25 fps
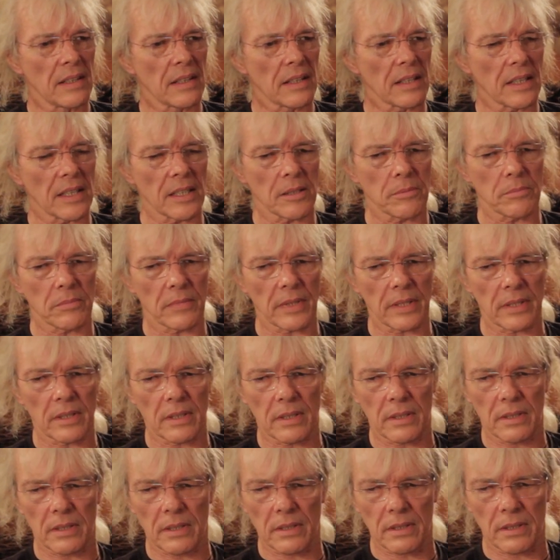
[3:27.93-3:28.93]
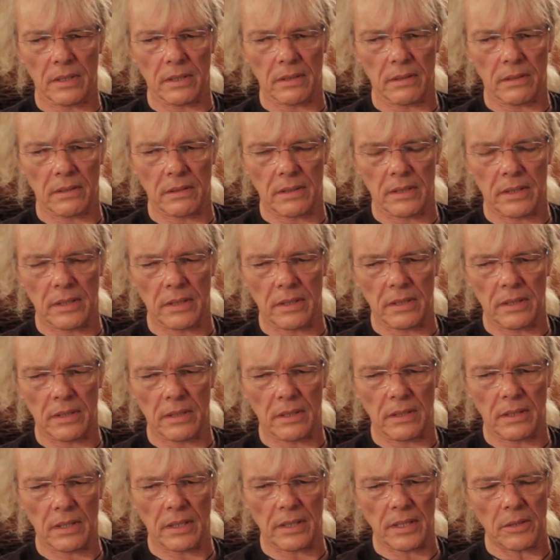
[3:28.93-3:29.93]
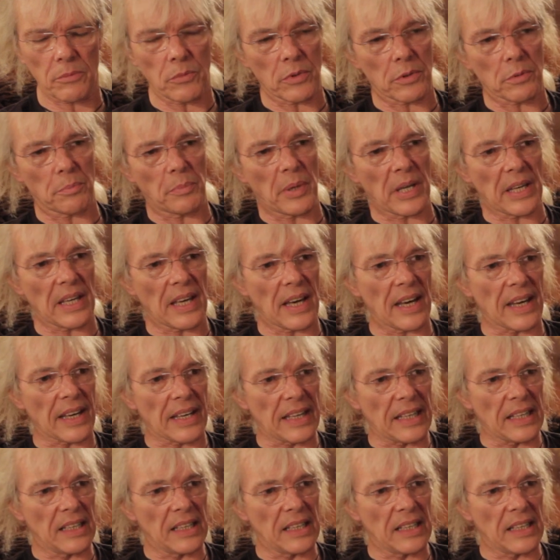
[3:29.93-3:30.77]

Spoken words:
I don't want a PA,